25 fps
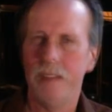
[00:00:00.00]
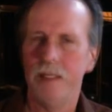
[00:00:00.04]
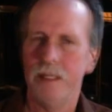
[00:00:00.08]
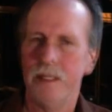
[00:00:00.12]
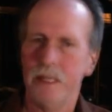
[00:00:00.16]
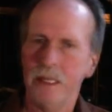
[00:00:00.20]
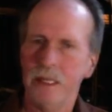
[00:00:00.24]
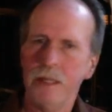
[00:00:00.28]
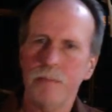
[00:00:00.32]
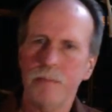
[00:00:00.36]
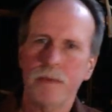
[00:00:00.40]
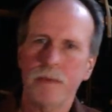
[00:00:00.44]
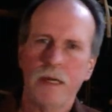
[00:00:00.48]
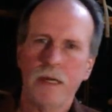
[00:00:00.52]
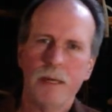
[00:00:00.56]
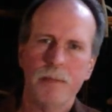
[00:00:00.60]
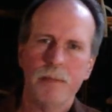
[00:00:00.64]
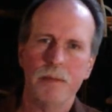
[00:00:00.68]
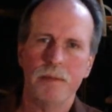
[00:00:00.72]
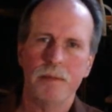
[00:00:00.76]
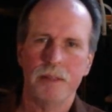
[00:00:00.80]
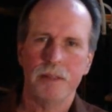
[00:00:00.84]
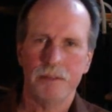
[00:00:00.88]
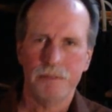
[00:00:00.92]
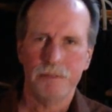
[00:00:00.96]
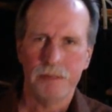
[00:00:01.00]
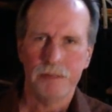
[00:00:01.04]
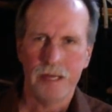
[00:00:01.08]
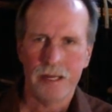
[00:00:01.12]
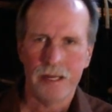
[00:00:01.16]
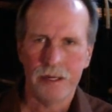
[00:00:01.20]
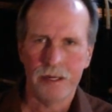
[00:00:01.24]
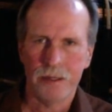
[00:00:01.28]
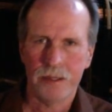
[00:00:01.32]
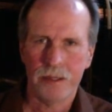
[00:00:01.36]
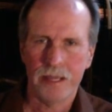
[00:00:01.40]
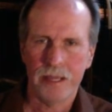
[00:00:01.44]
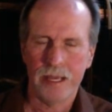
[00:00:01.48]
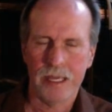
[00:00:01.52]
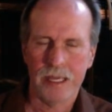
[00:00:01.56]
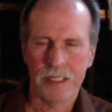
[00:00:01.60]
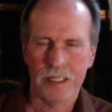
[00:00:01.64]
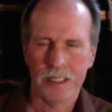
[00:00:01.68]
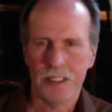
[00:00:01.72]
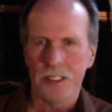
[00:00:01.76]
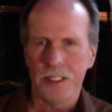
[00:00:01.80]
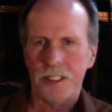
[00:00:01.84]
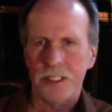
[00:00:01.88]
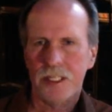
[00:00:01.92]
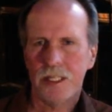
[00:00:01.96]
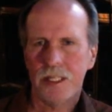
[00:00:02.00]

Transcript: The other problem that Flat Earth has is